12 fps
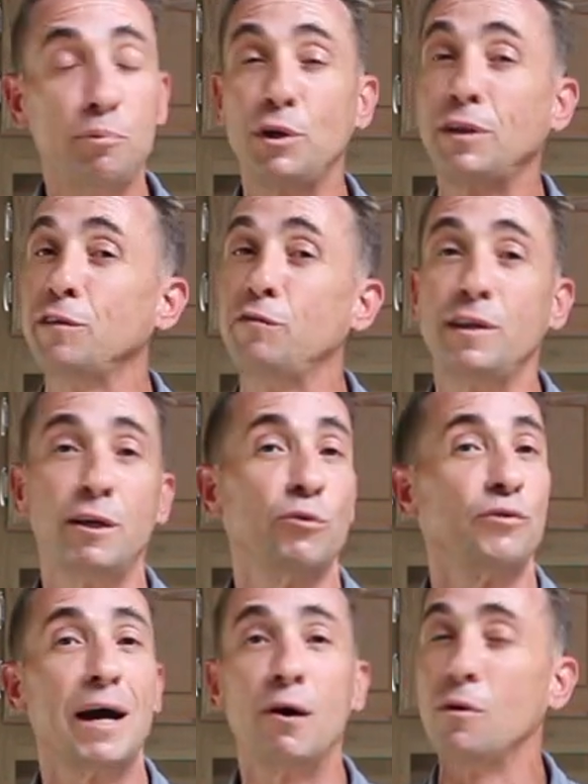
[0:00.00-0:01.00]
going to be putting these
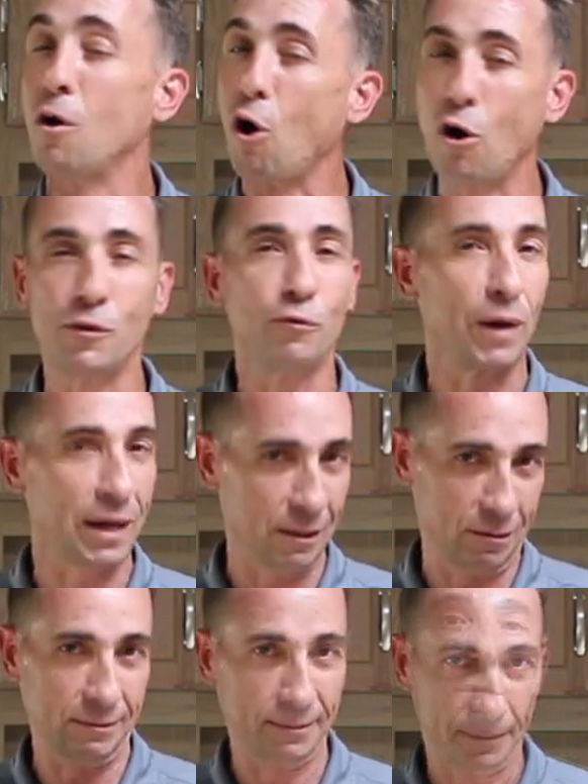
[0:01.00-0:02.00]
videos out on the
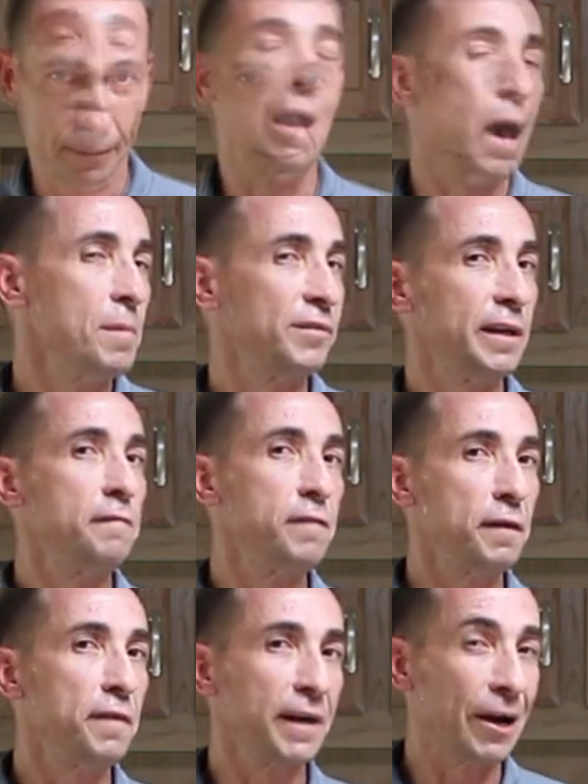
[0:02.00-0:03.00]
regular. I'm gonna say the
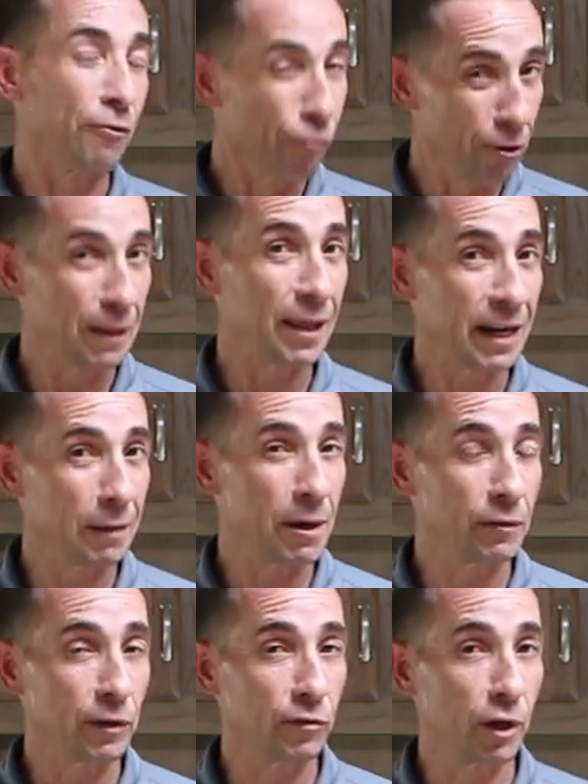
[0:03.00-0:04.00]
fifth thing I really like
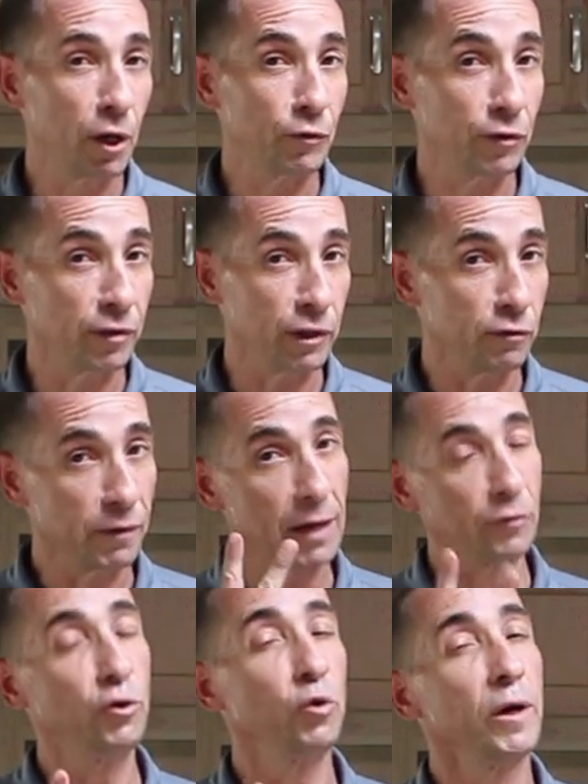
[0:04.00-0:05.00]
about this coach is that you've
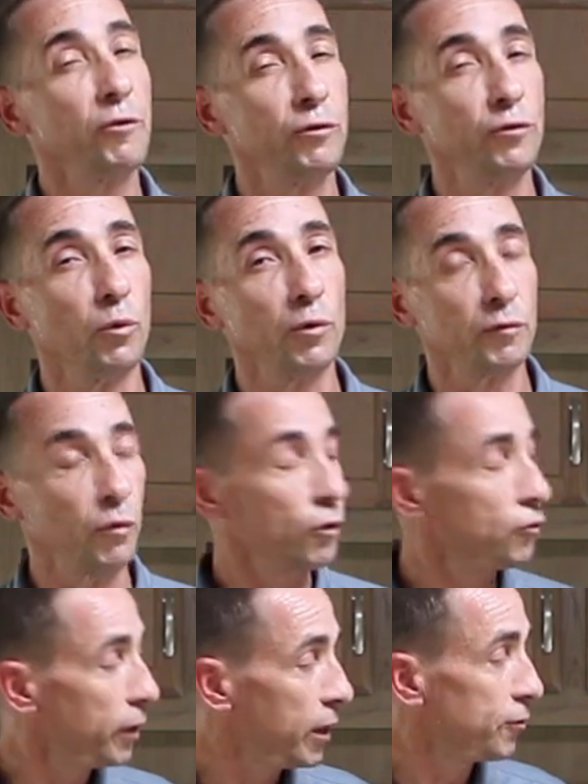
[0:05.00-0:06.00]
got two entry doors. Of
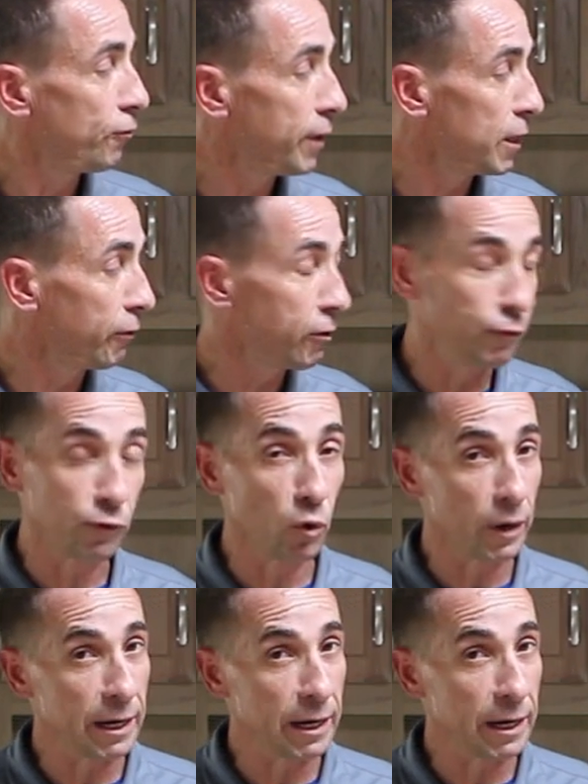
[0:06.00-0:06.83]
course, you got your regular entry